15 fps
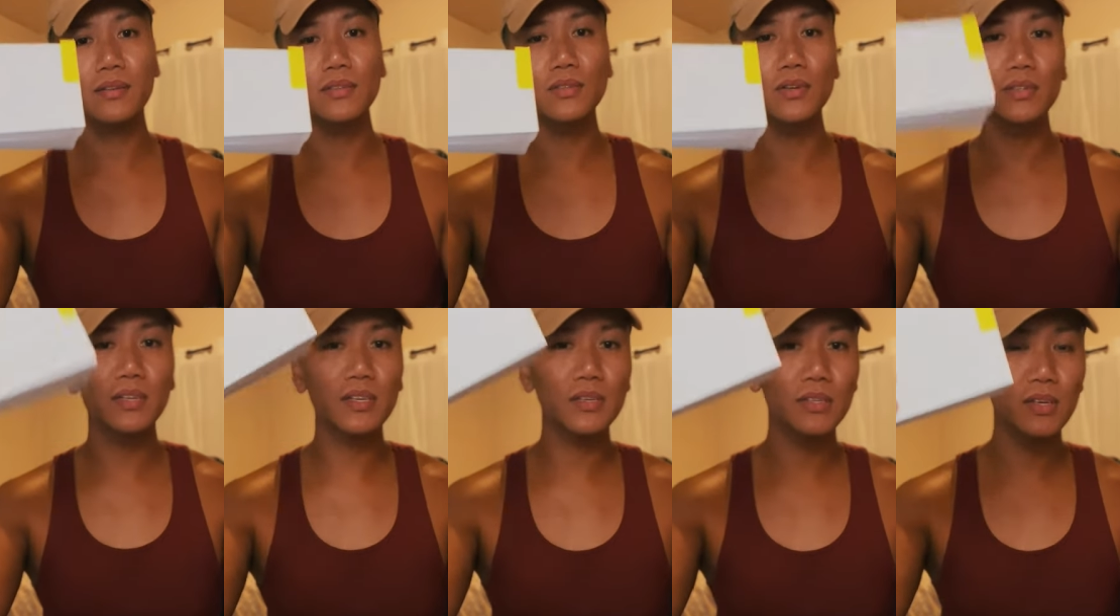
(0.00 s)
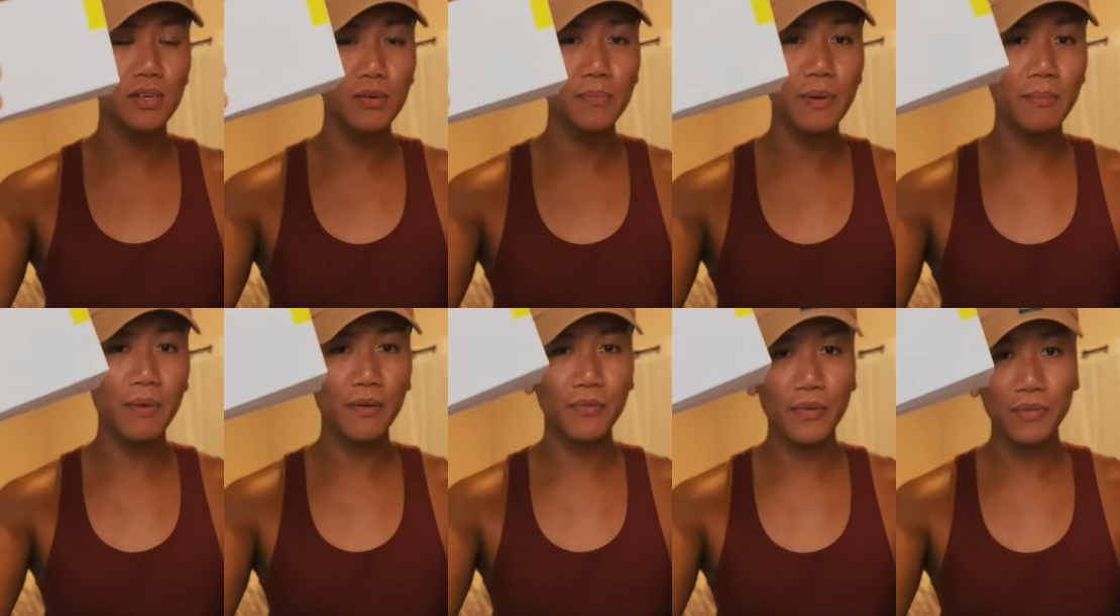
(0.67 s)
So there will be
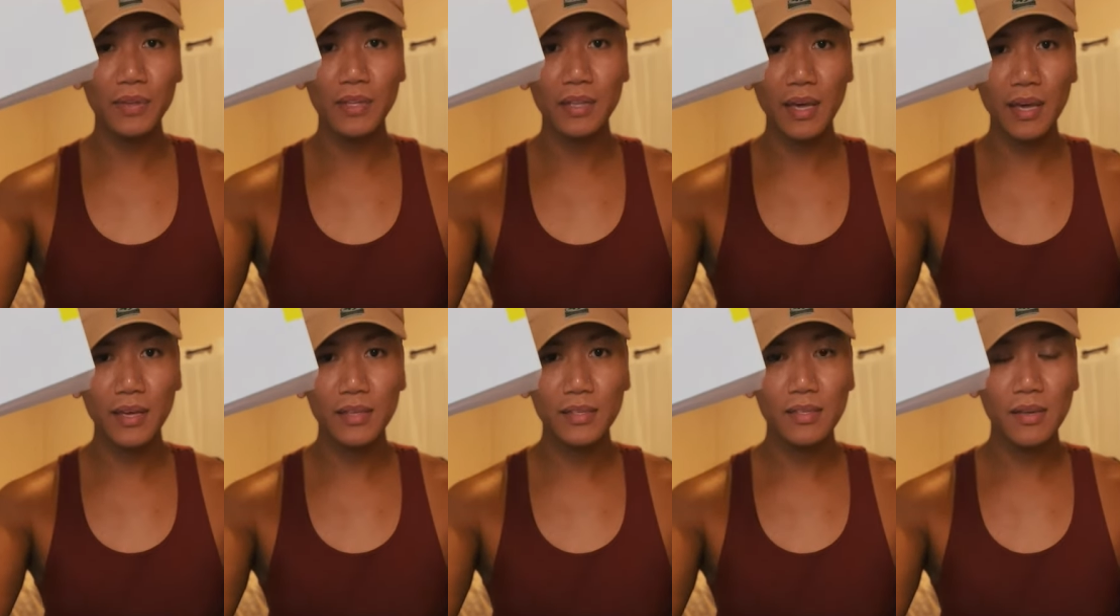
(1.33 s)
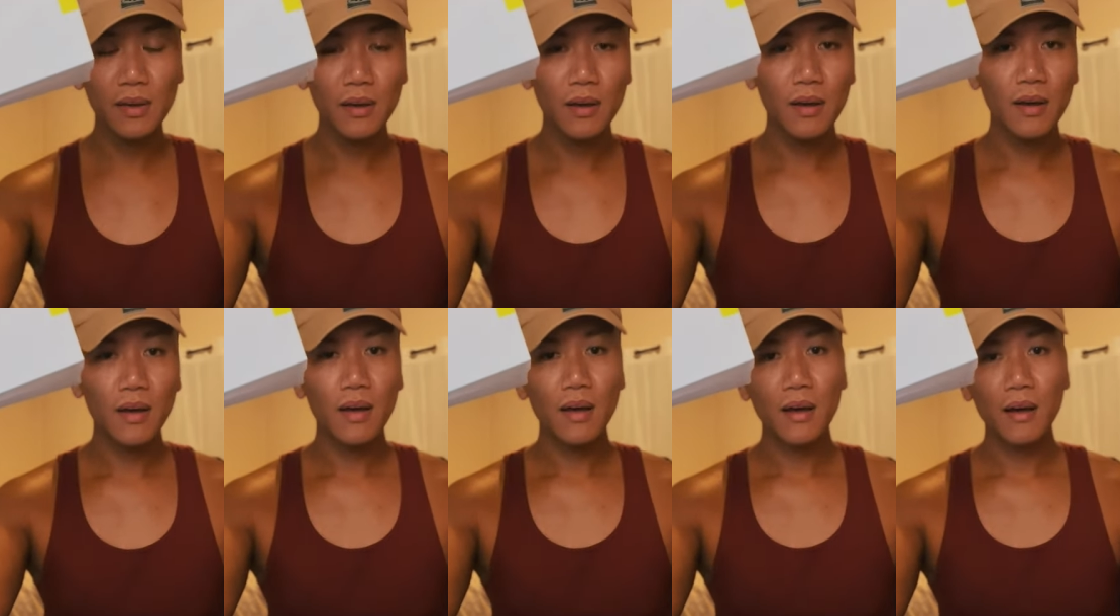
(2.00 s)
my 50 days
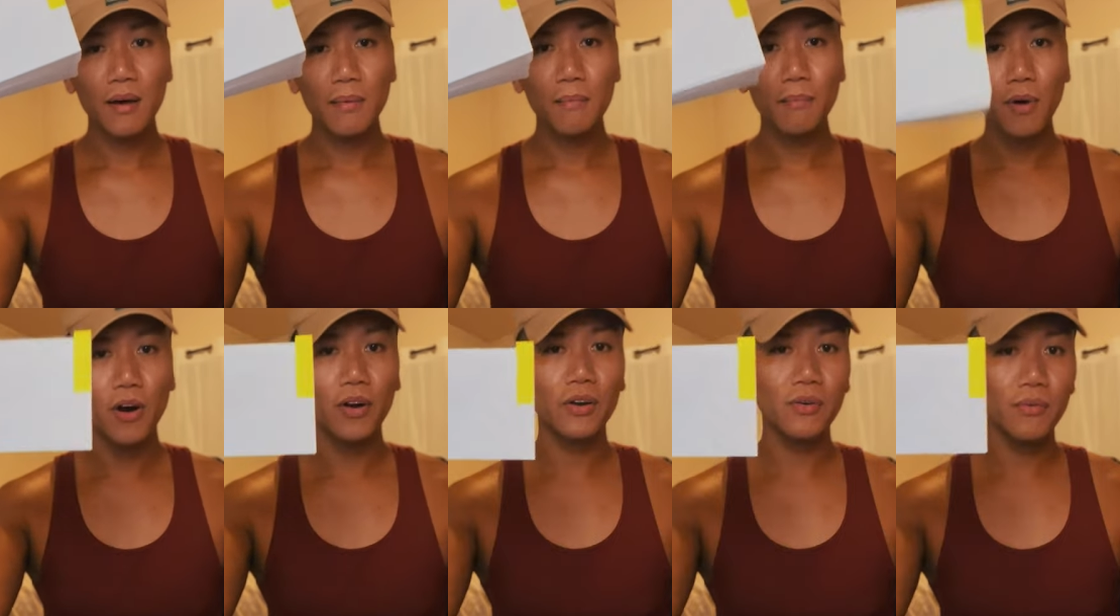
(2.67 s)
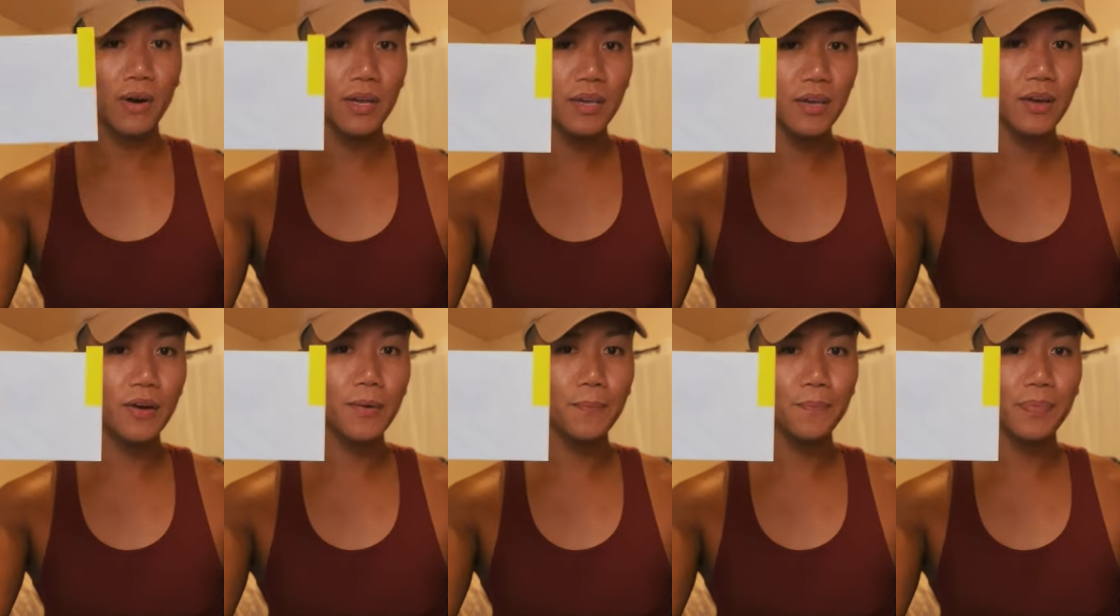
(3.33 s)
mark right
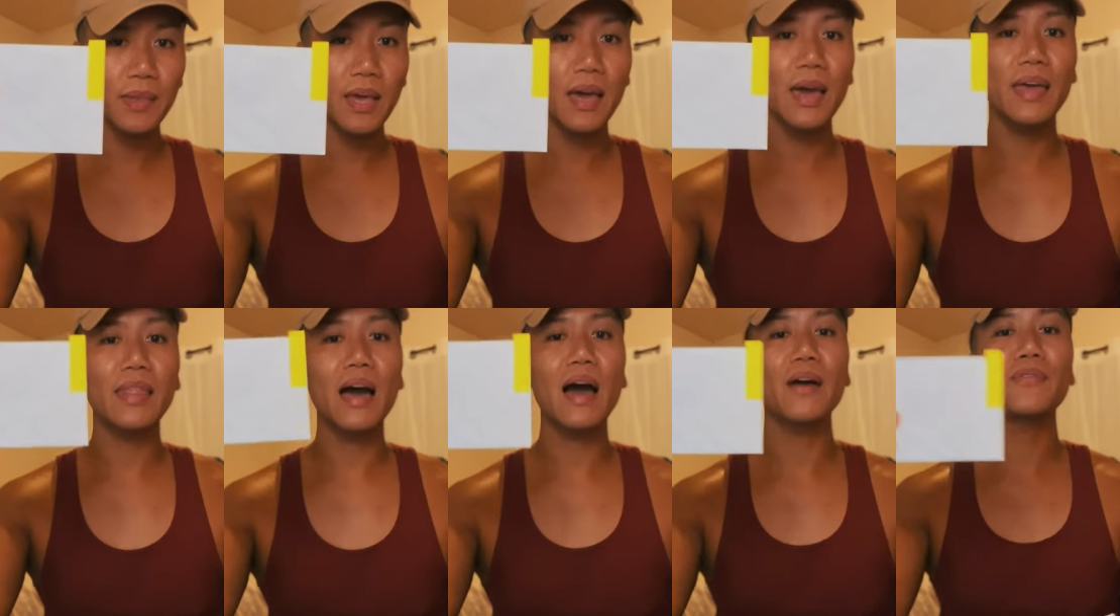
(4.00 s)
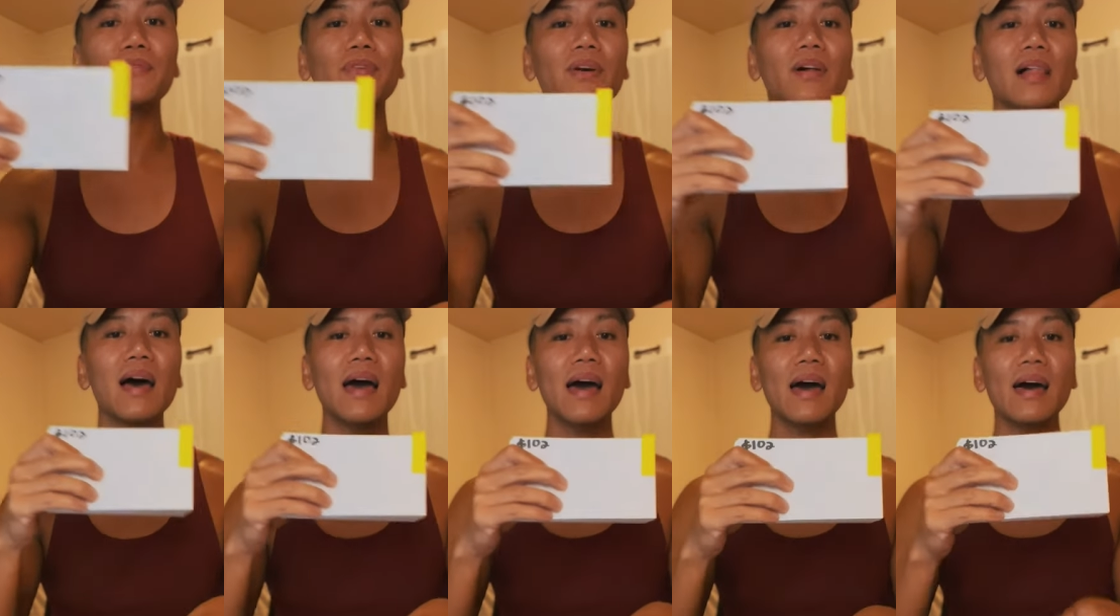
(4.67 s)
here. And I feel
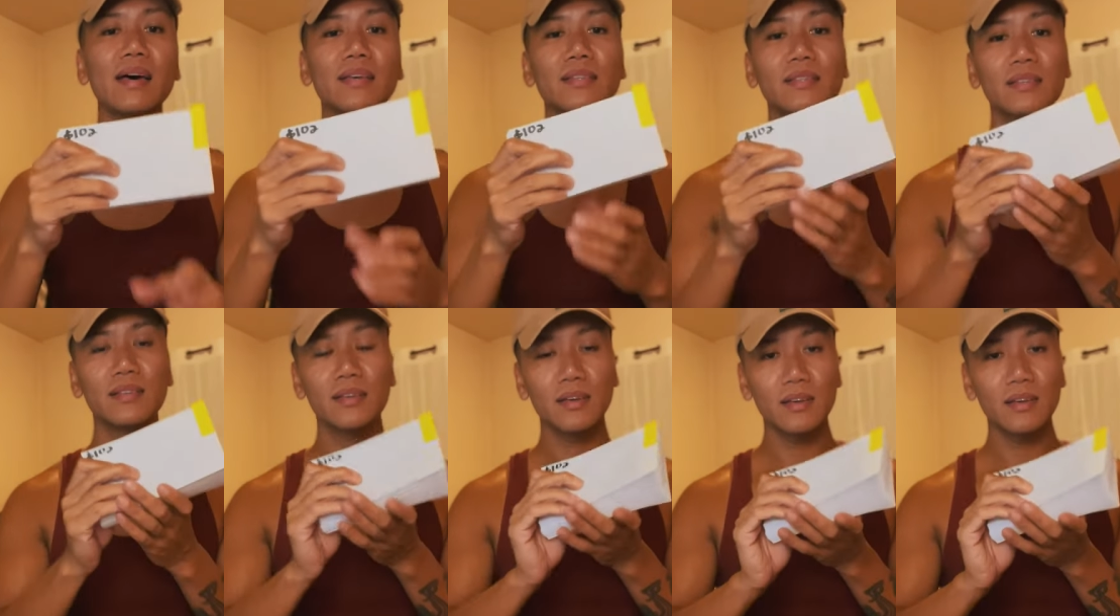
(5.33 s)
as